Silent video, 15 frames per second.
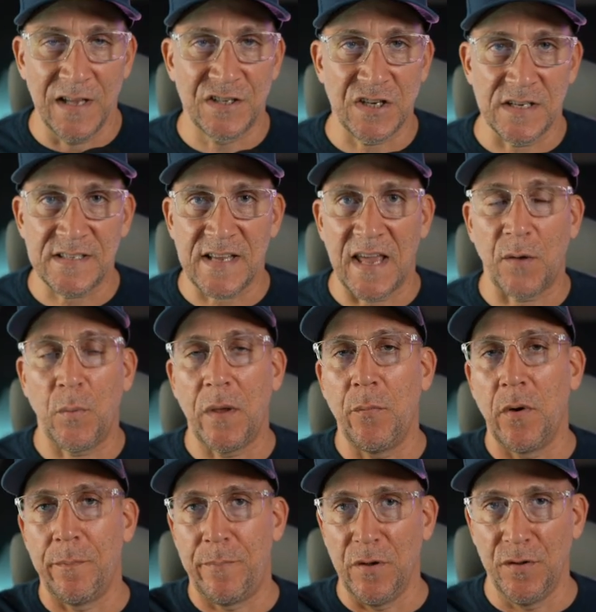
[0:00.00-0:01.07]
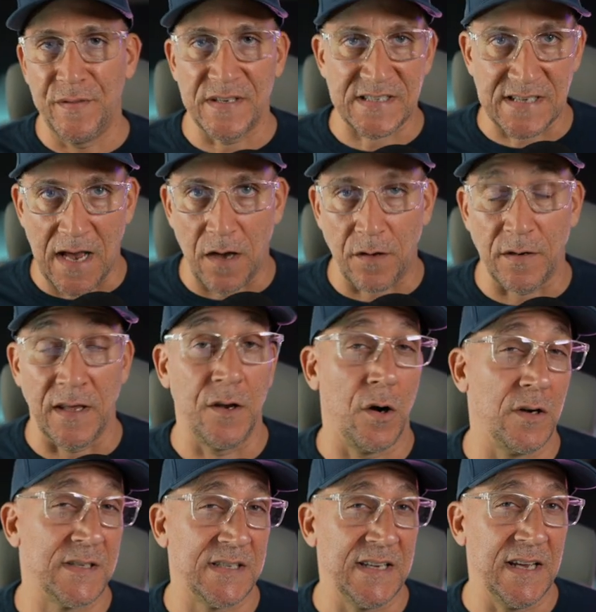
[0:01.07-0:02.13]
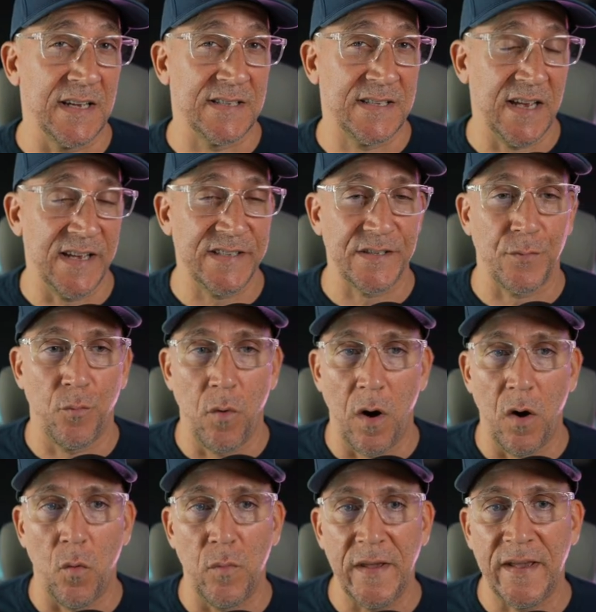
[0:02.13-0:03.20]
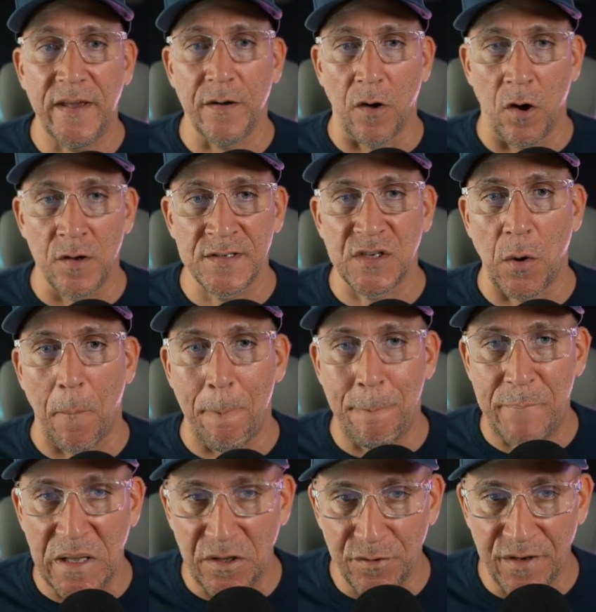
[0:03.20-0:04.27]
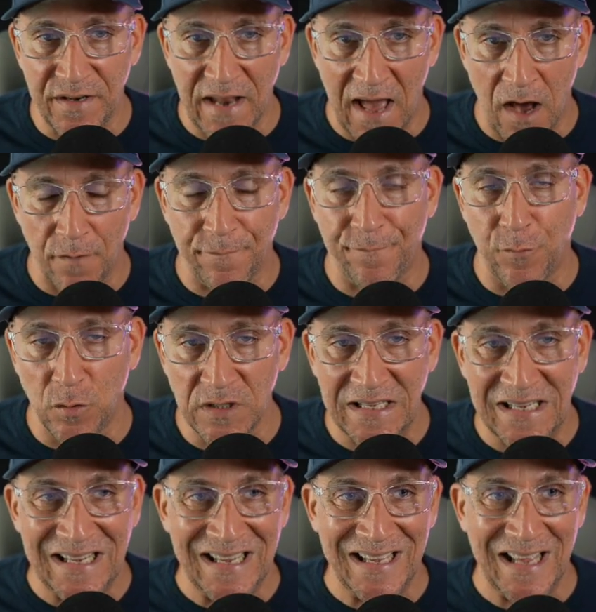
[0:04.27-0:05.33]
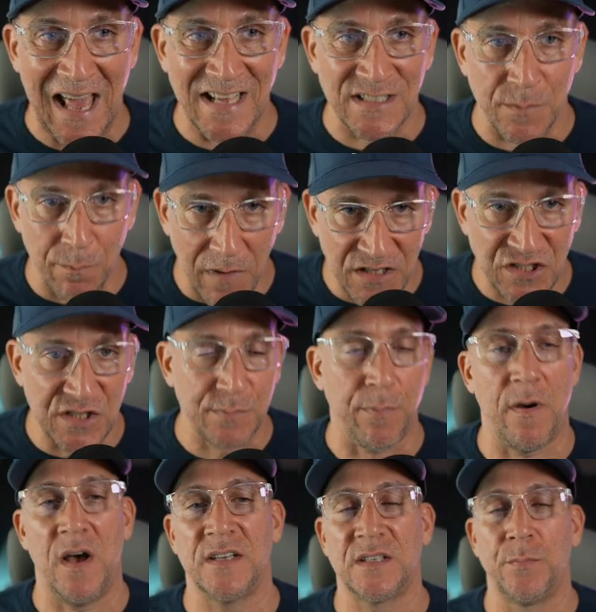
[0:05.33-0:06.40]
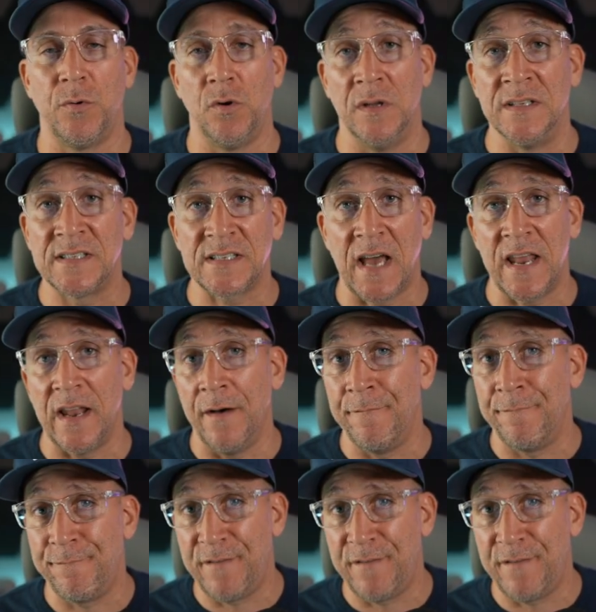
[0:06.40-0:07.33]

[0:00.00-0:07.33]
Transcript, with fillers: And just like we would build this out in our C S S, well, we could also build it out fully as much as possible inside of